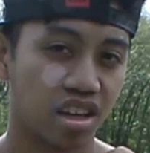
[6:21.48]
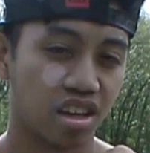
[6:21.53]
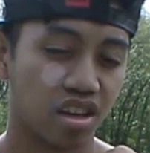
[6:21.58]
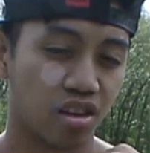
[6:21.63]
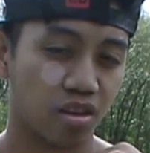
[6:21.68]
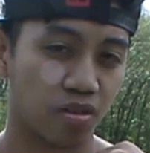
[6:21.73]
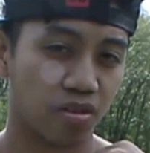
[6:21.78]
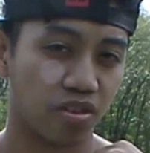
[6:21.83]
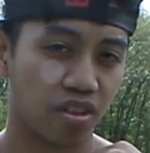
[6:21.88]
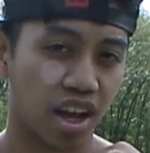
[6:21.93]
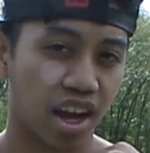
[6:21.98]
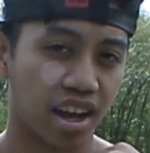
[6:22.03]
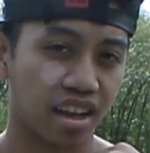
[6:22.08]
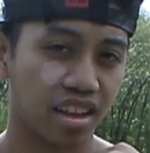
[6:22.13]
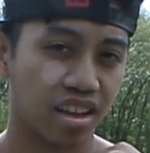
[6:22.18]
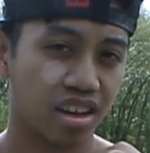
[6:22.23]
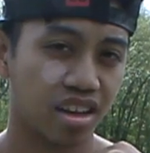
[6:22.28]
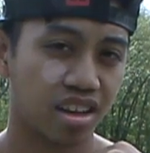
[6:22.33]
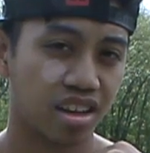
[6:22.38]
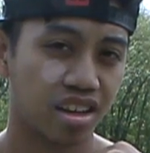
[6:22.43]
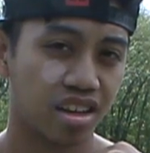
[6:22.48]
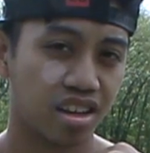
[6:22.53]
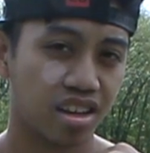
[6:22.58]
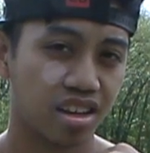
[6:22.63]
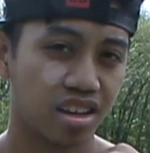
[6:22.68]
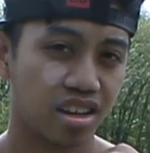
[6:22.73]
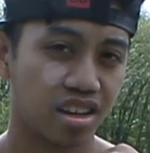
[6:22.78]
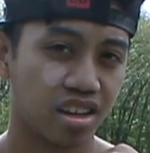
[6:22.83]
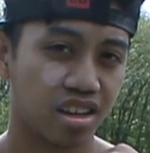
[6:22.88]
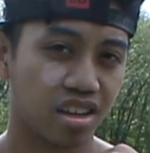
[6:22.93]
you're flat.
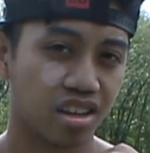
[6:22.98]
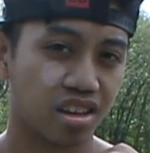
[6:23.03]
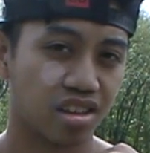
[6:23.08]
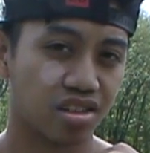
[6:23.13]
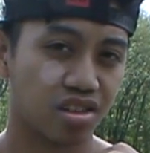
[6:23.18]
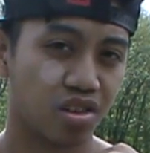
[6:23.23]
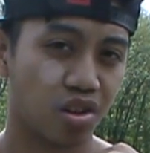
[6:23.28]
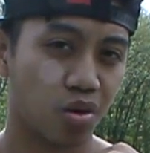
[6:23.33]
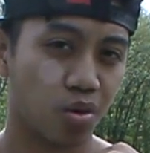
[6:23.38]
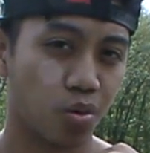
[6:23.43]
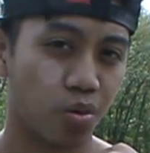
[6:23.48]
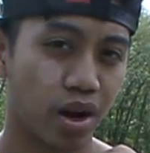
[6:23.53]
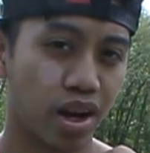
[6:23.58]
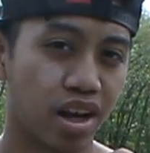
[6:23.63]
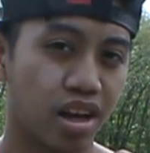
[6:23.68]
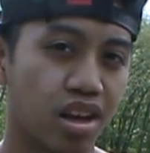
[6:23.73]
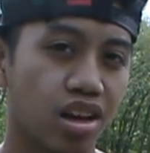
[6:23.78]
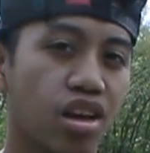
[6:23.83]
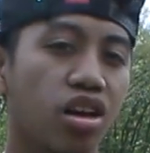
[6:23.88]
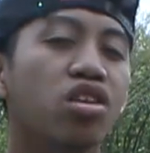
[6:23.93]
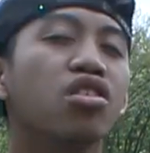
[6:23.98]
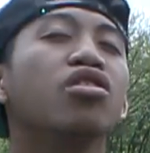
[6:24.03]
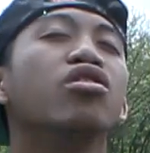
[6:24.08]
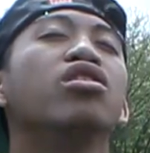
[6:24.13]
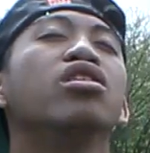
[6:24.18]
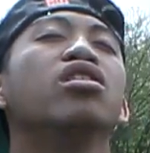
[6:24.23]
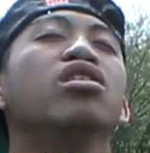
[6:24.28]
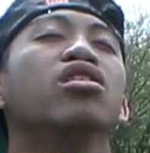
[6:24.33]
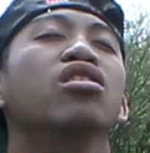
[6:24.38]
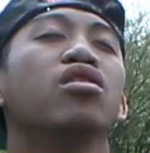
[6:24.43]
There's no way you
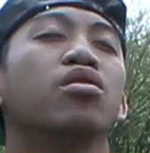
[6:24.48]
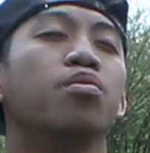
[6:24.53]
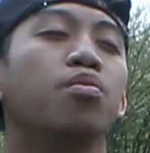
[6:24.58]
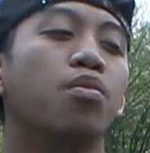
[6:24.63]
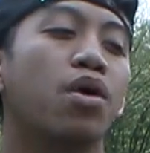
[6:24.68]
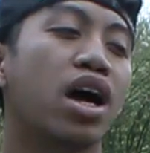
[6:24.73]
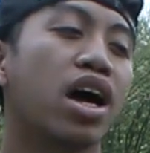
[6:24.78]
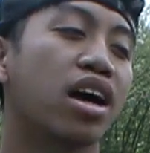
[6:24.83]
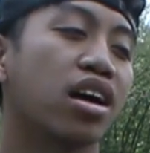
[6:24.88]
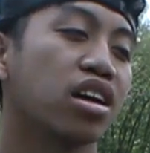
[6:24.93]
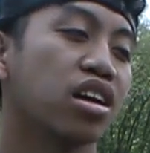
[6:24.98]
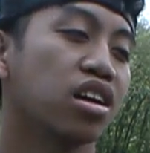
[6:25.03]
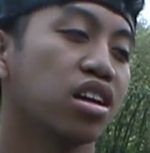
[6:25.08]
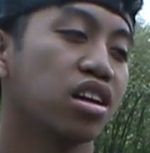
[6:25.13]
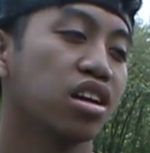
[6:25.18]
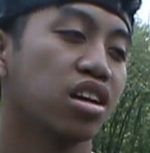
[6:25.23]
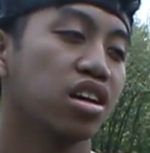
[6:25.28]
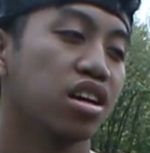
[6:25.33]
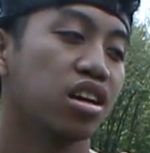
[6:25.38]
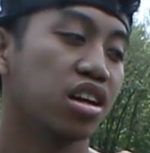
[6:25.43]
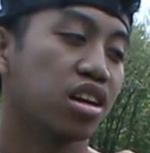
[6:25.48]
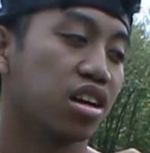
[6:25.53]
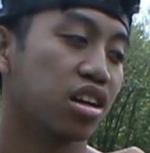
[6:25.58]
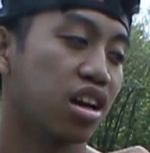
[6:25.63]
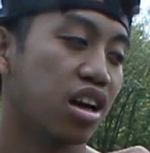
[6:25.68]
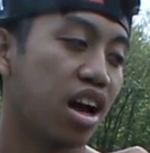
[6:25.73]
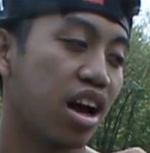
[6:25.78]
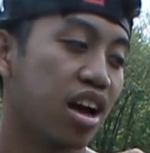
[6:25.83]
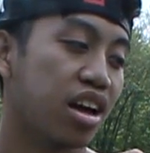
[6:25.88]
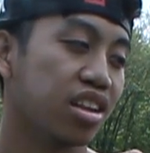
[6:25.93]
can look back
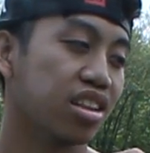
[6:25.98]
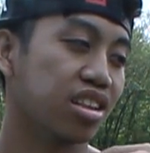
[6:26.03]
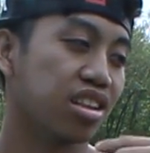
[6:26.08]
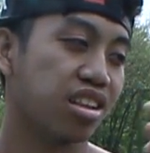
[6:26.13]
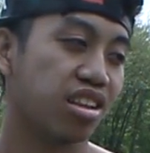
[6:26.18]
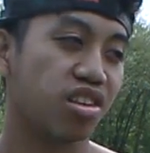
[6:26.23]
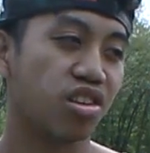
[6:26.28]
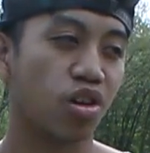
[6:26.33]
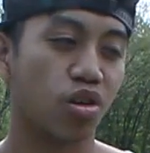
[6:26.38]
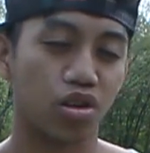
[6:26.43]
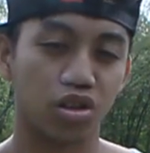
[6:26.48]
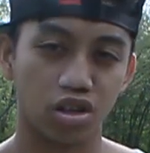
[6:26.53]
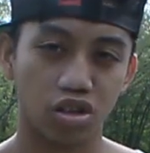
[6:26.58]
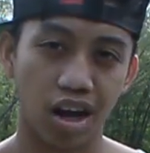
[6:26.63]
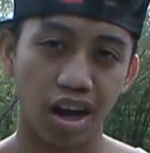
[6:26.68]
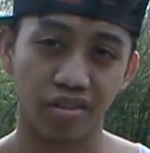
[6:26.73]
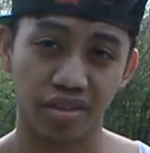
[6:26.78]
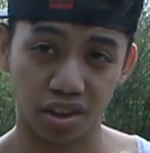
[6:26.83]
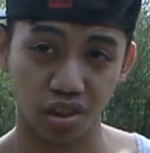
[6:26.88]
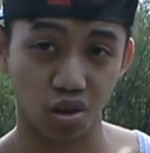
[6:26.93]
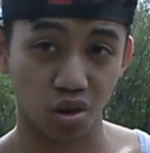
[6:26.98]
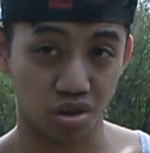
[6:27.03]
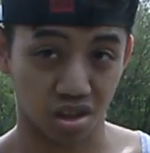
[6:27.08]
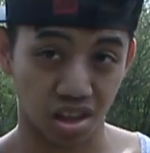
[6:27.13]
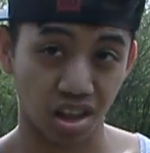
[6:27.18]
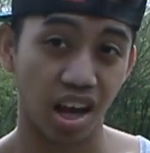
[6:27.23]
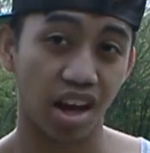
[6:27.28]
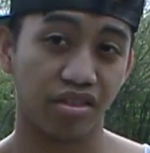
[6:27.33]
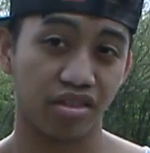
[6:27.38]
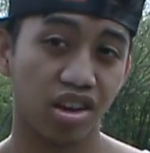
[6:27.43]
at, traveling towards
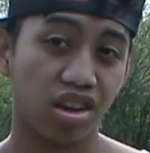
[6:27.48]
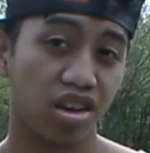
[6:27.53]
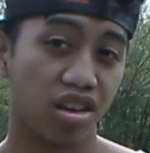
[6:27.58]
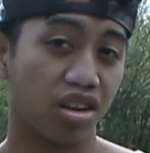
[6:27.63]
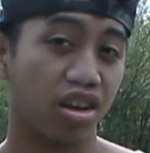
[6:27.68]
the left.